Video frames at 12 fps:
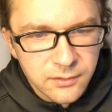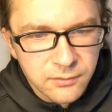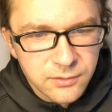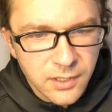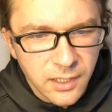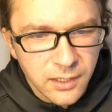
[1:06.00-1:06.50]

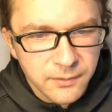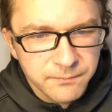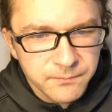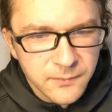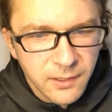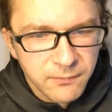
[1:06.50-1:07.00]
Utah,
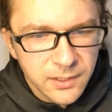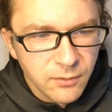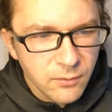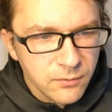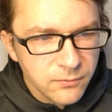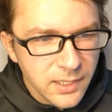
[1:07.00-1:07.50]
having
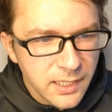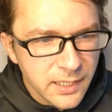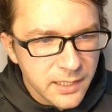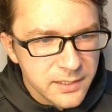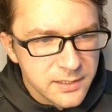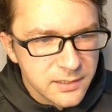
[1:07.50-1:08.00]
all
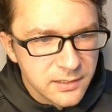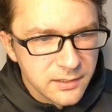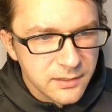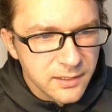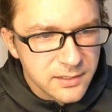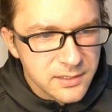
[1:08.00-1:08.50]
realized
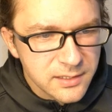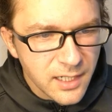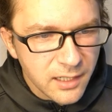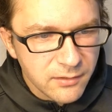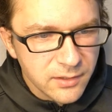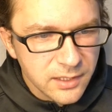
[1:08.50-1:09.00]
that
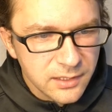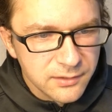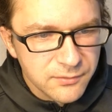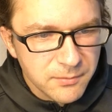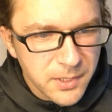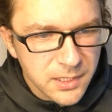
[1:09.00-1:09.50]
staggering
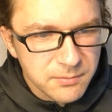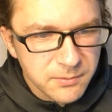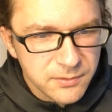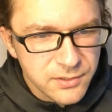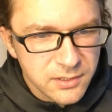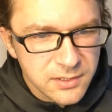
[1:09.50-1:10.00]
and
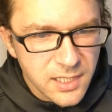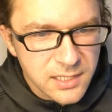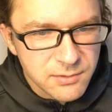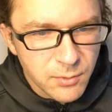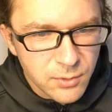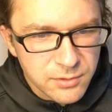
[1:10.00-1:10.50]
repeatable
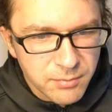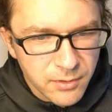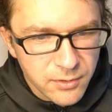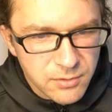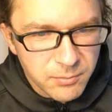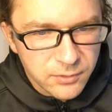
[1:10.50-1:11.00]
success was
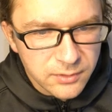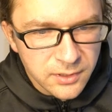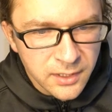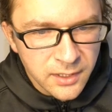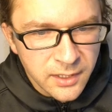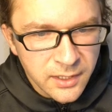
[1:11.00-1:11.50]
possible.
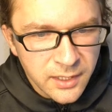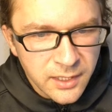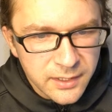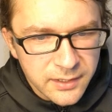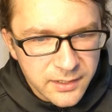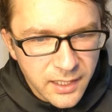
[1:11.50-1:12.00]

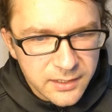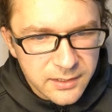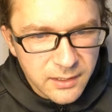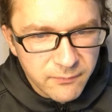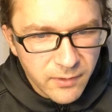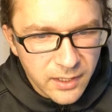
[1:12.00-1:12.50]

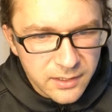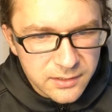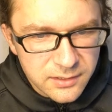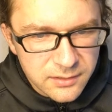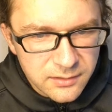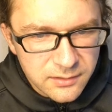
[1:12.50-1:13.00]
That
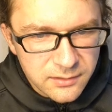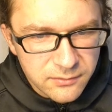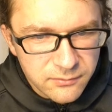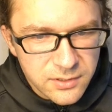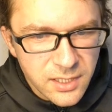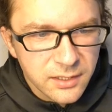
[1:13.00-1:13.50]
event
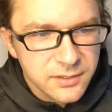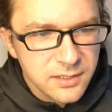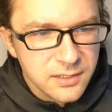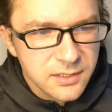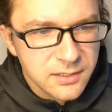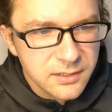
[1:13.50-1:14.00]

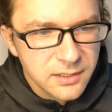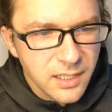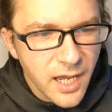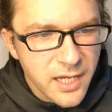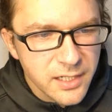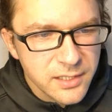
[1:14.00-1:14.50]
resulted in the
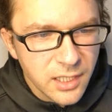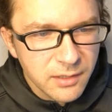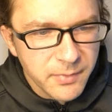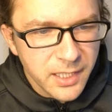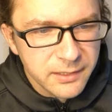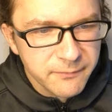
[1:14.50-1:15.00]

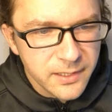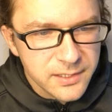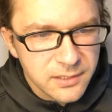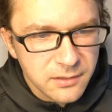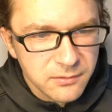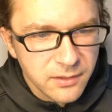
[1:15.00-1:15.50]
Agile
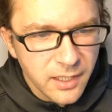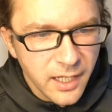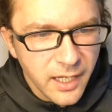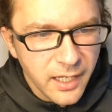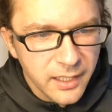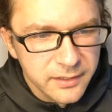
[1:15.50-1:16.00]
Manifesto
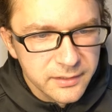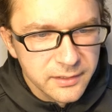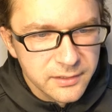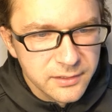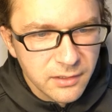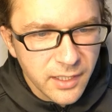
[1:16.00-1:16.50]
and
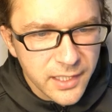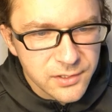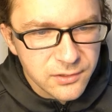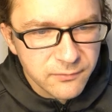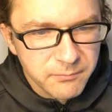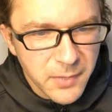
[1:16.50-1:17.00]
its
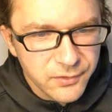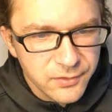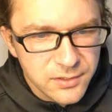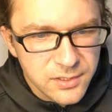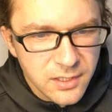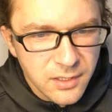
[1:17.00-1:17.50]
collection of
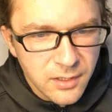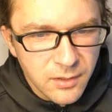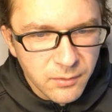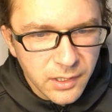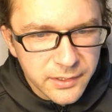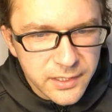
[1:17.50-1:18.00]
methods.
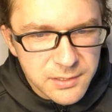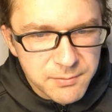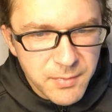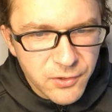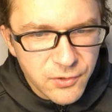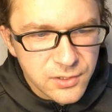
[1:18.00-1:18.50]
While these
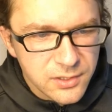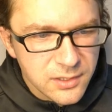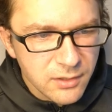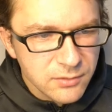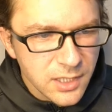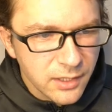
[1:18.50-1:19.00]
methods
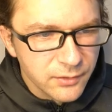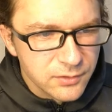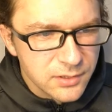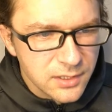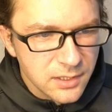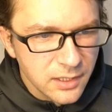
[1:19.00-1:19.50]
no
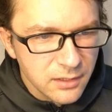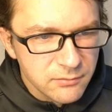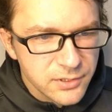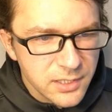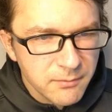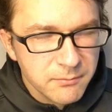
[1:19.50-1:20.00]
doubt
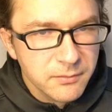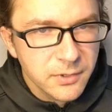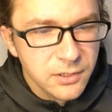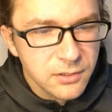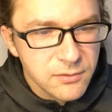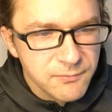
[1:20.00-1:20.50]
hold some
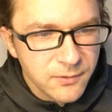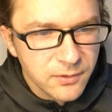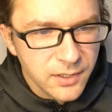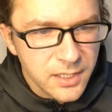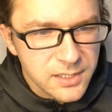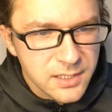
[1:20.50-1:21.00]

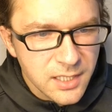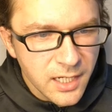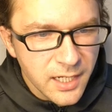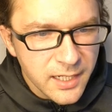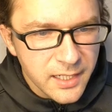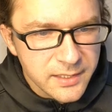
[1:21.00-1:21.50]
usefulness
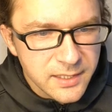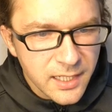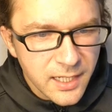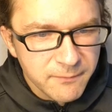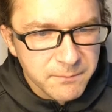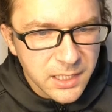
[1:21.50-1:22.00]
as
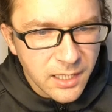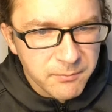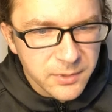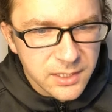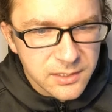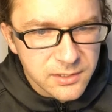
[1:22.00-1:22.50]
they have
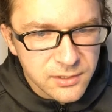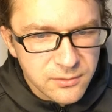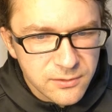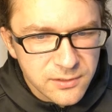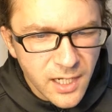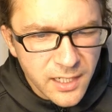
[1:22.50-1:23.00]
become the
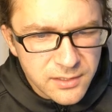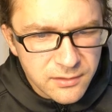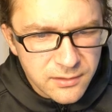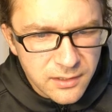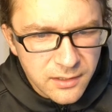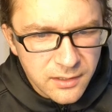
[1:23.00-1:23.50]
industry
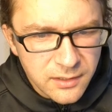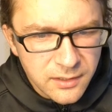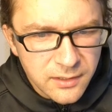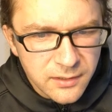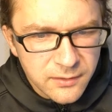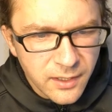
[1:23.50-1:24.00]
standard,
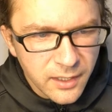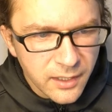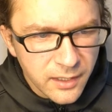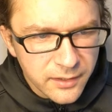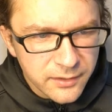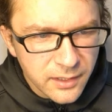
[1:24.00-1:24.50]
there
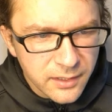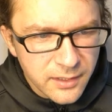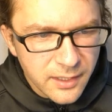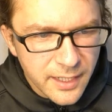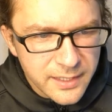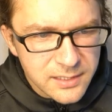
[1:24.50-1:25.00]
are
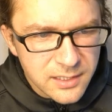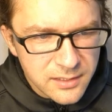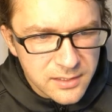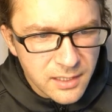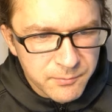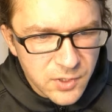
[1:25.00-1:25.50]
nonetheless
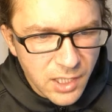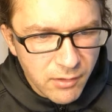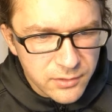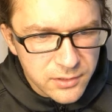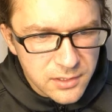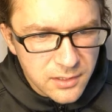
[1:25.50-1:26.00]
some
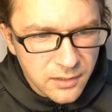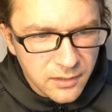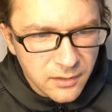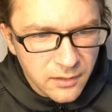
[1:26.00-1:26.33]
doubts.